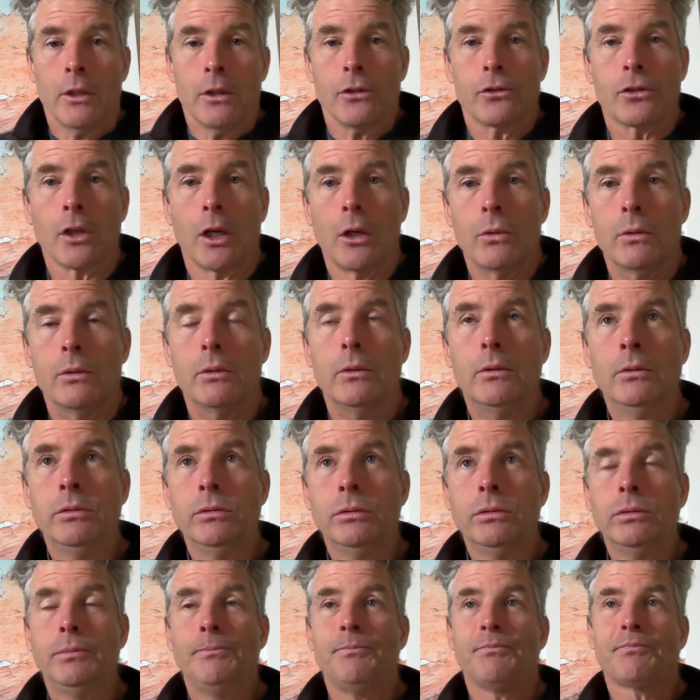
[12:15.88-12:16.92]
So
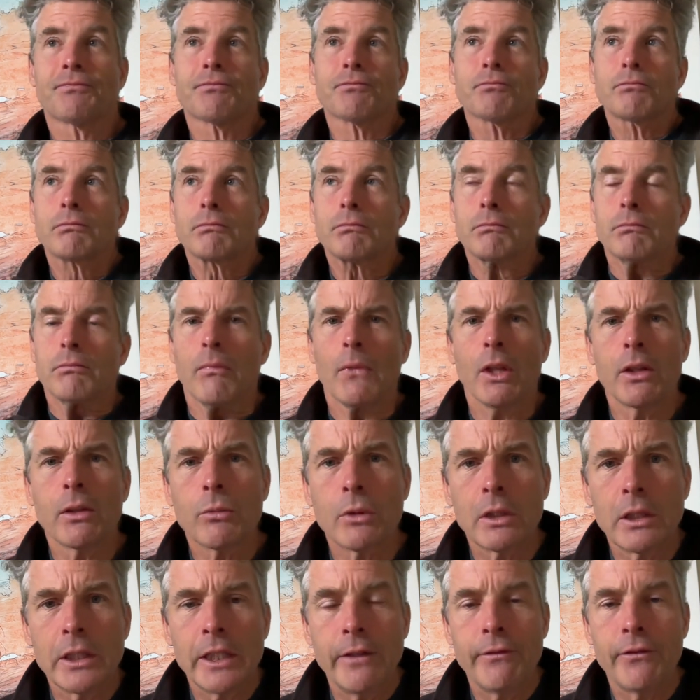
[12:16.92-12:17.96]
I think
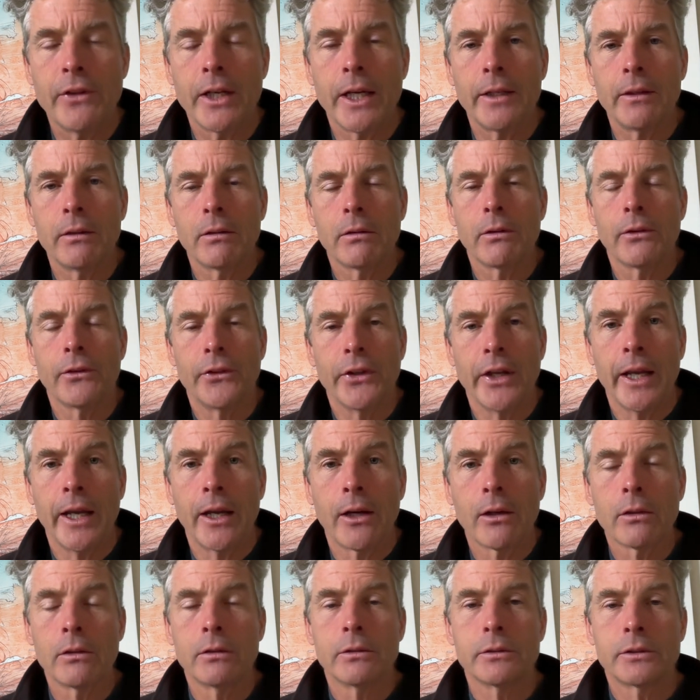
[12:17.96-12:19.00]
we'll leave that
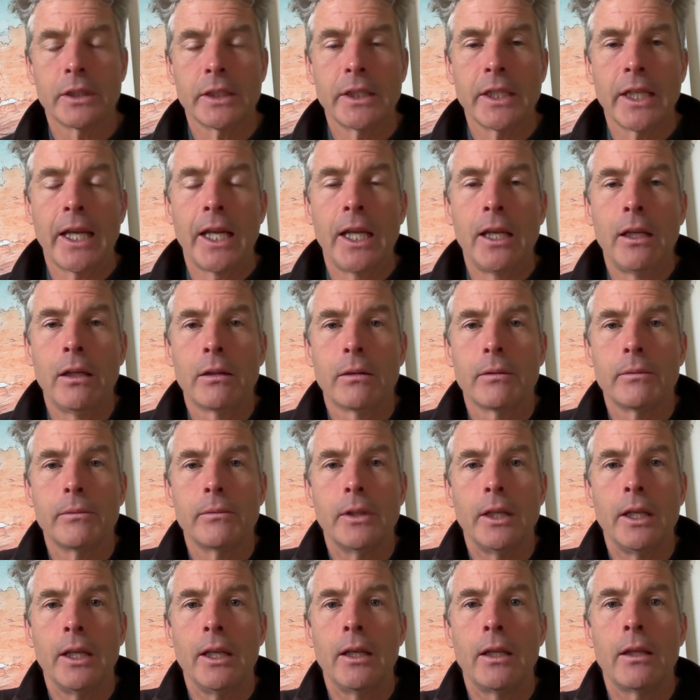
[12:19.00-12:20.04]
there today,
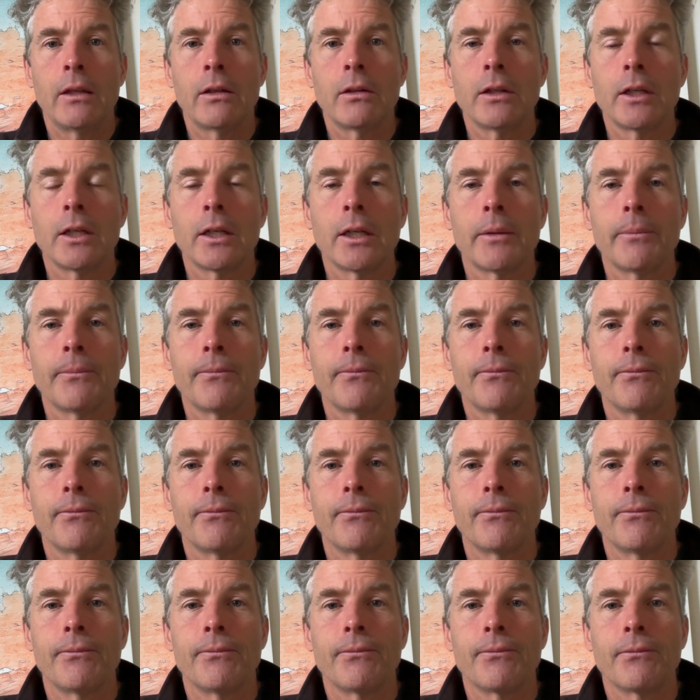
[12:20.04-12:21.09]
and
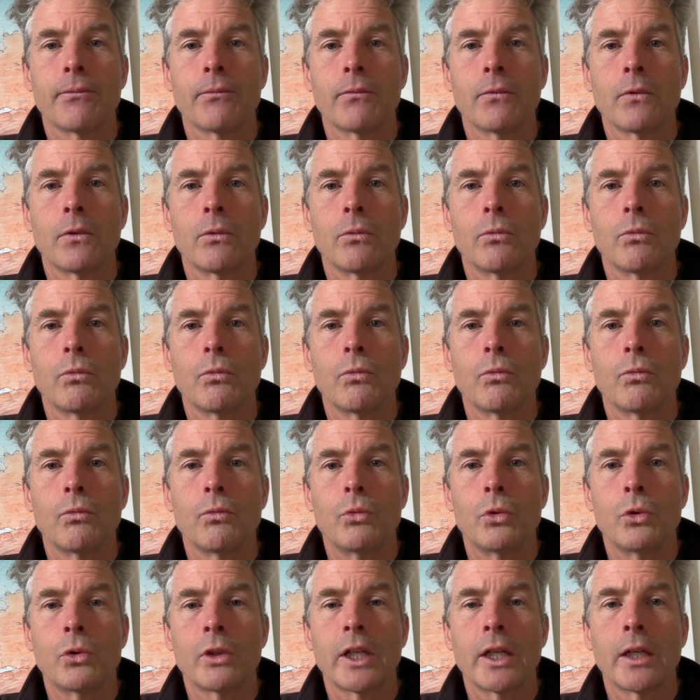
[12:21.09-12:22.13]

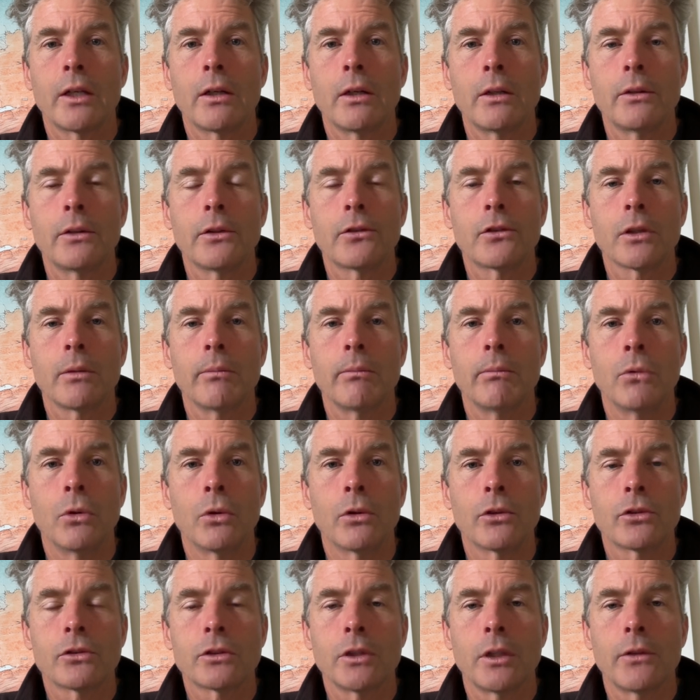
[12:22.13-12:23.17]
we'll get on to some
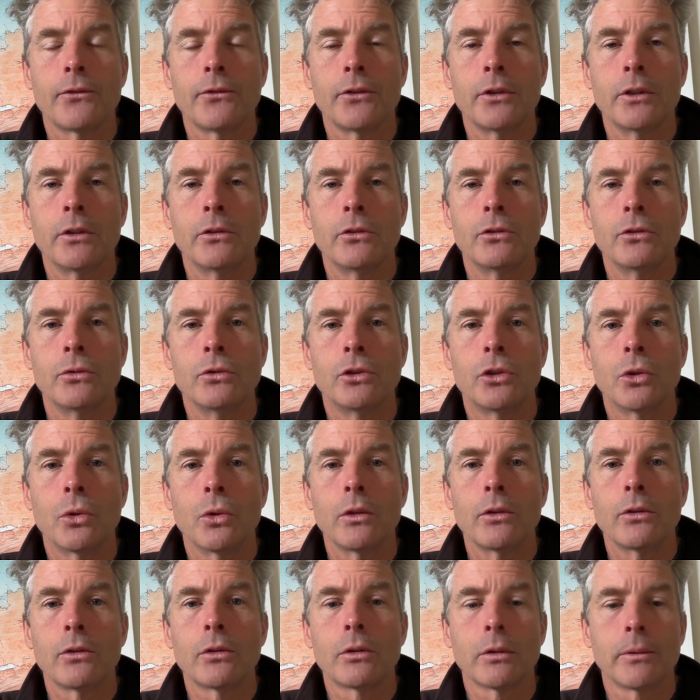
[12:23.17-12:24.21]
more stuff in due
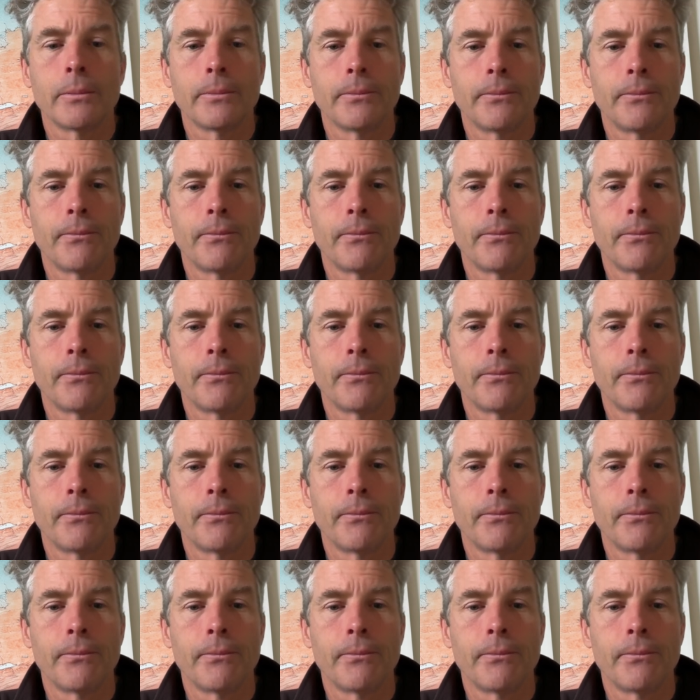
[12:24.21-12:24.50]
course.